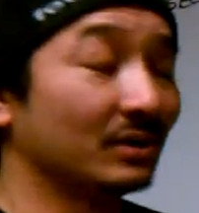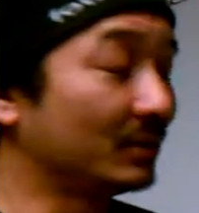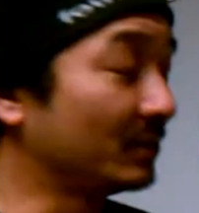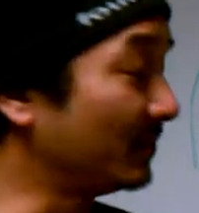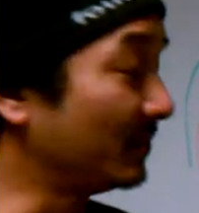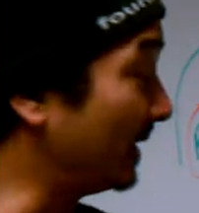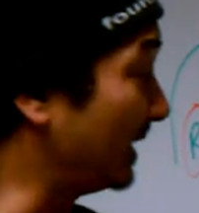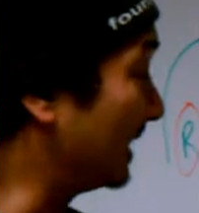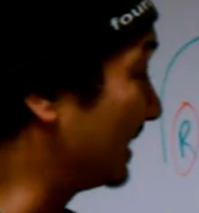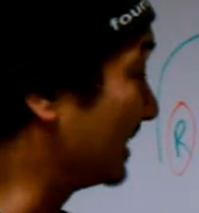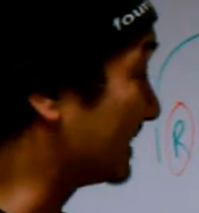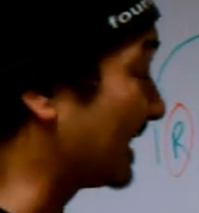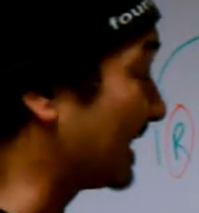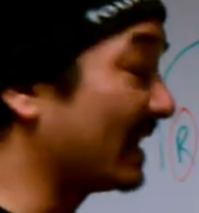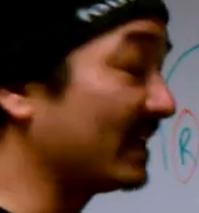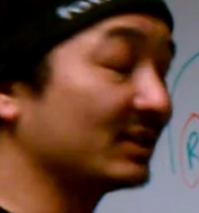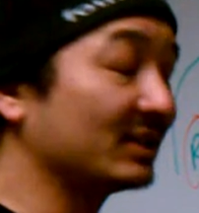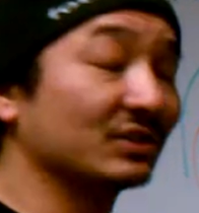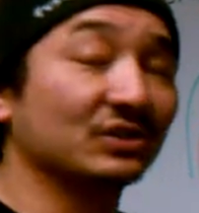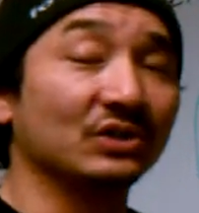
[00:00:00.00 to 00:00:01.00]
who is
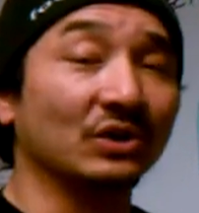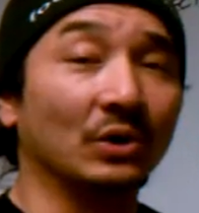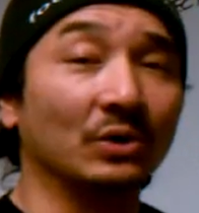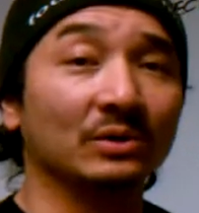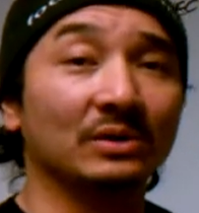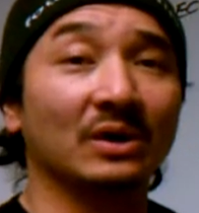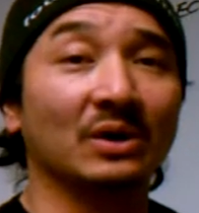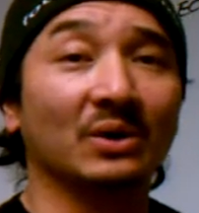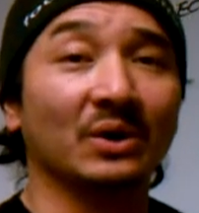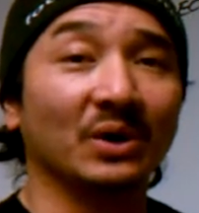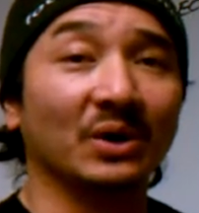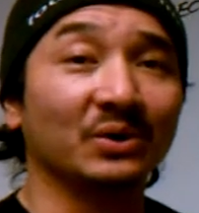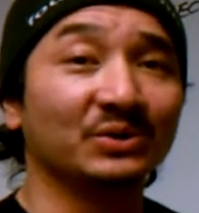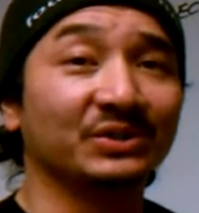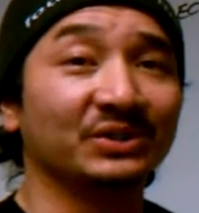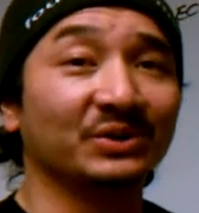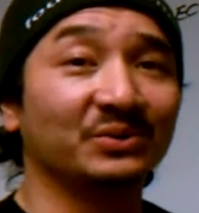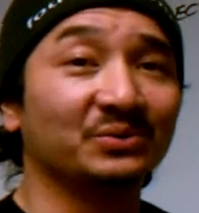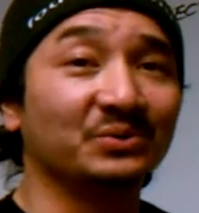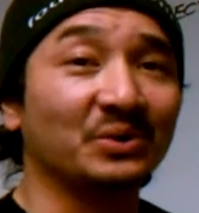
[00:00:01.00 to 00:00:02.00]
a solo
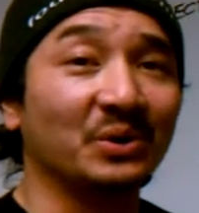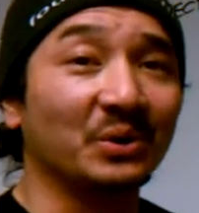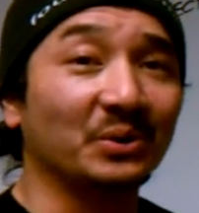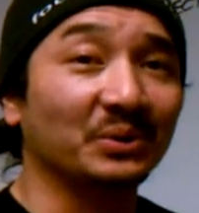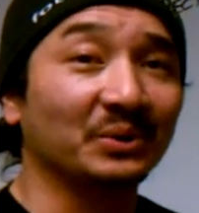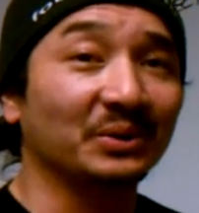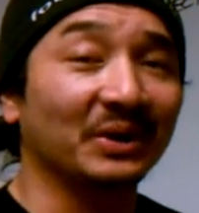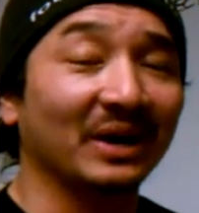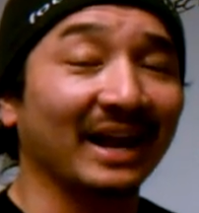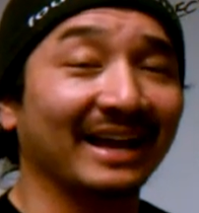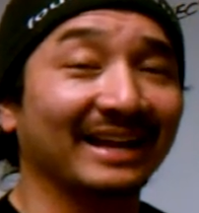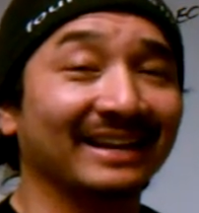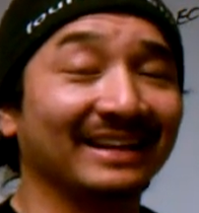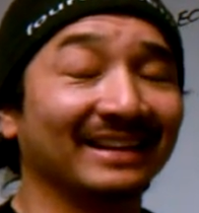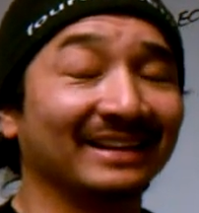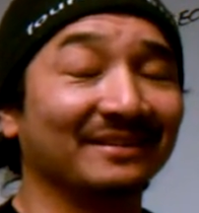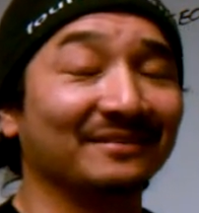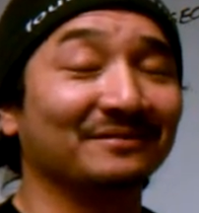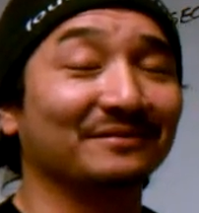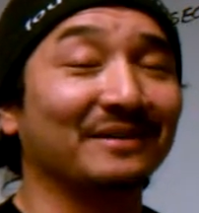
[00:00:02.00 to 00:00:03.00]
ocean rower and
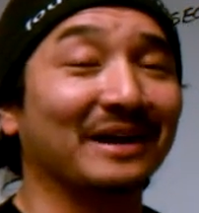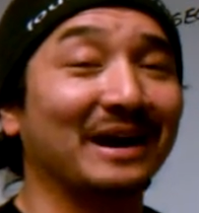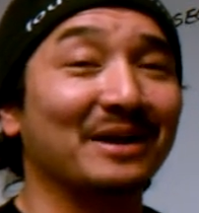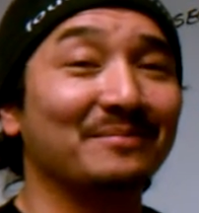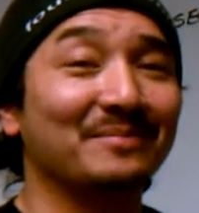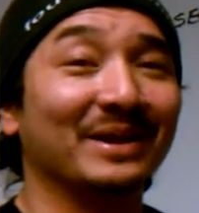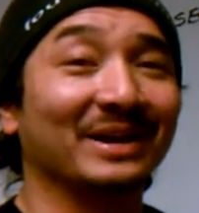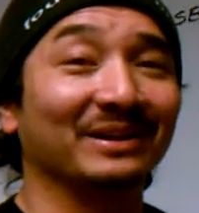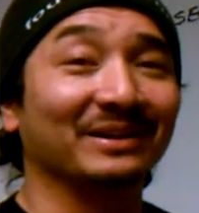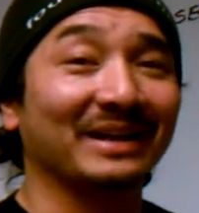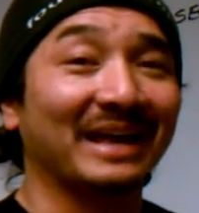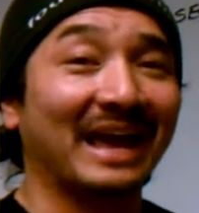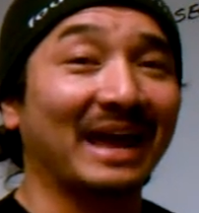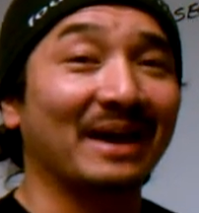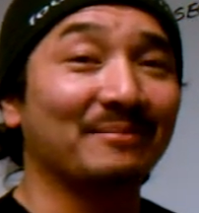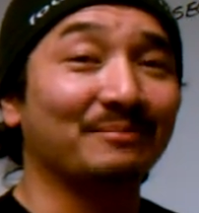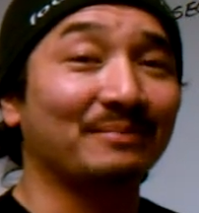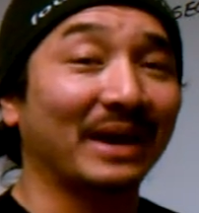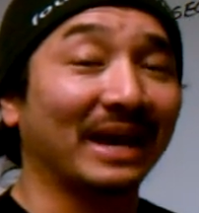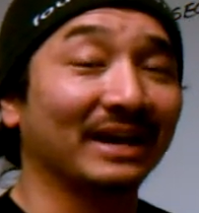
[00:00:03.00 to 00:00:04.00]
an environmental
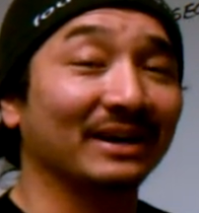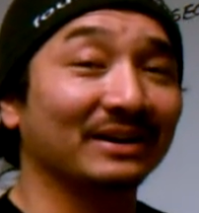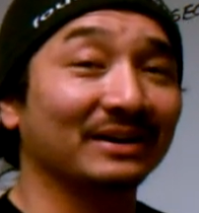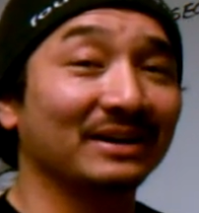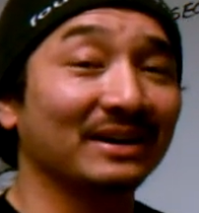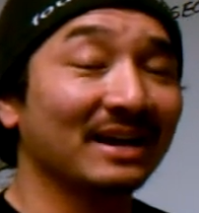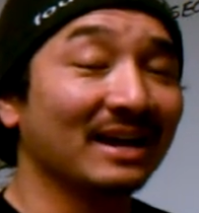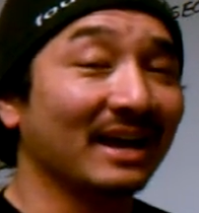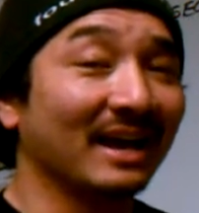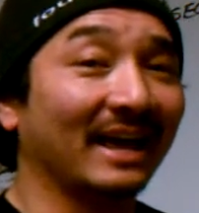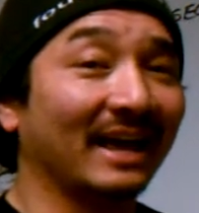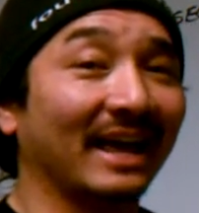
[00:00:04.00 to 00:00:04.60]
campaigner,